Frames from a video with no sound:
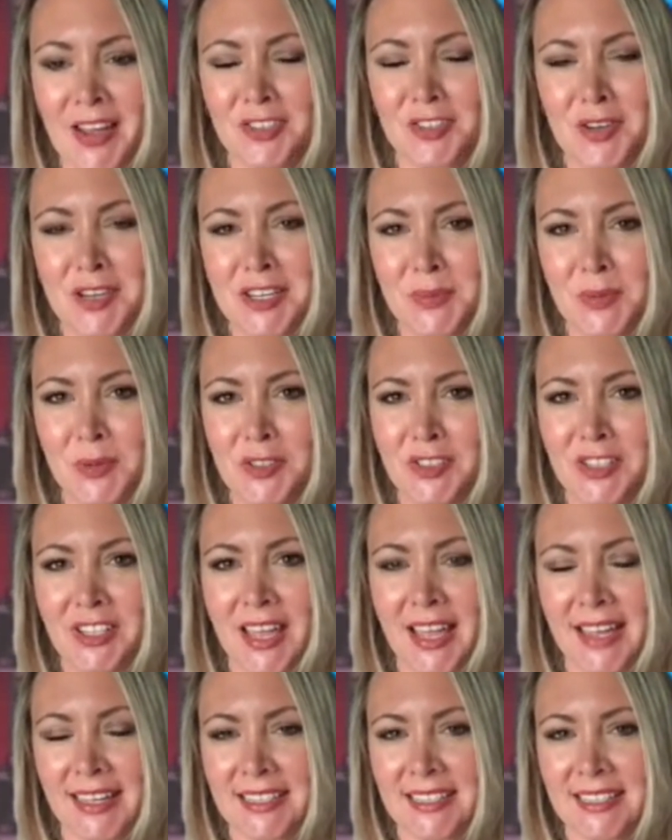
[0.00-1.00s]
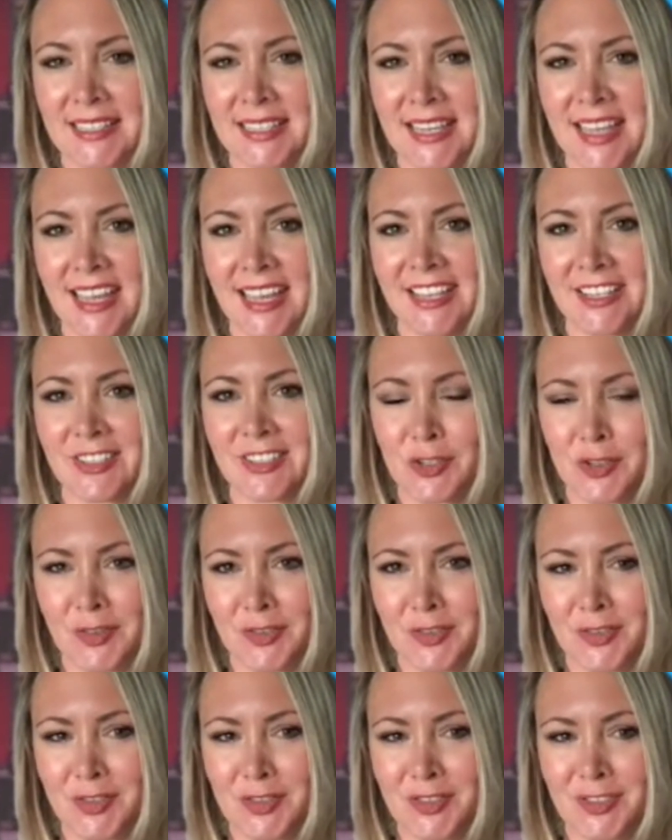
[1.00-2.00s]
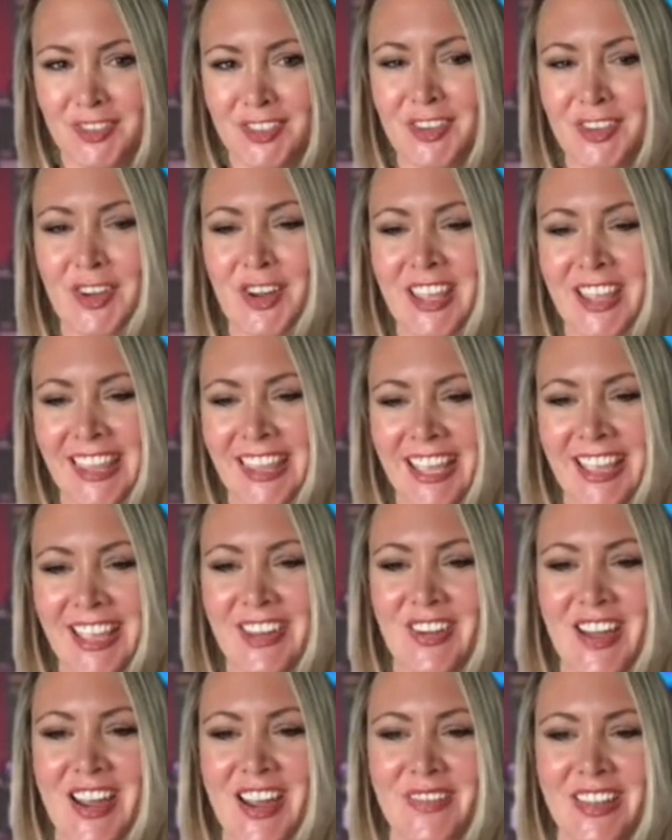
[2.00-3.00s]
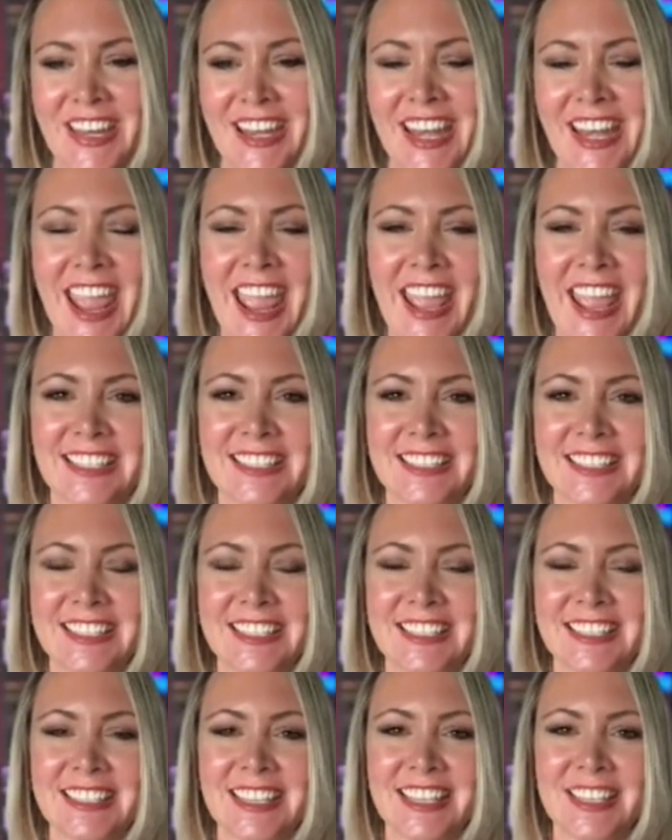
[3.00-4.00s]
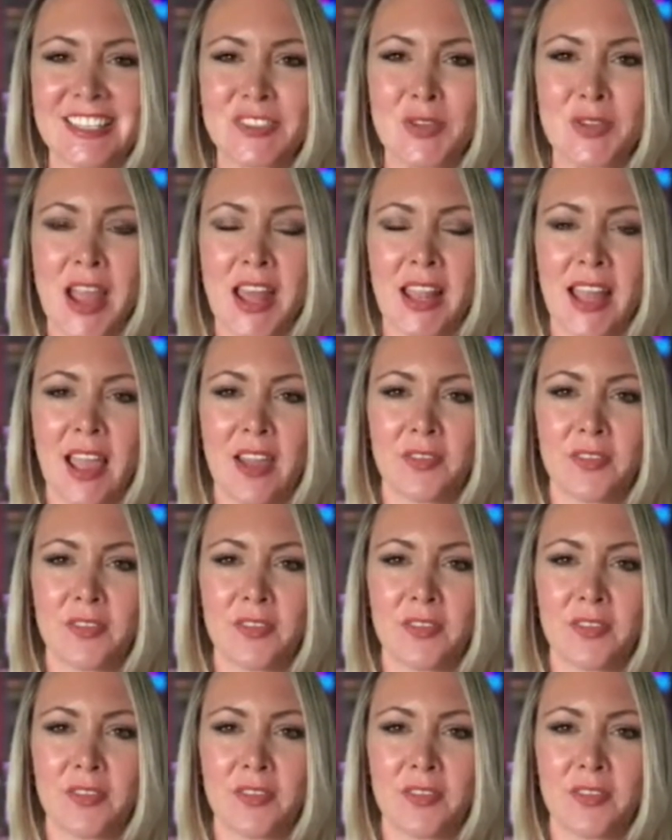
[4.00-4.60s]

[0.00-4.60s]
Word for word: countries would you like to see join the agreement next? Does Israel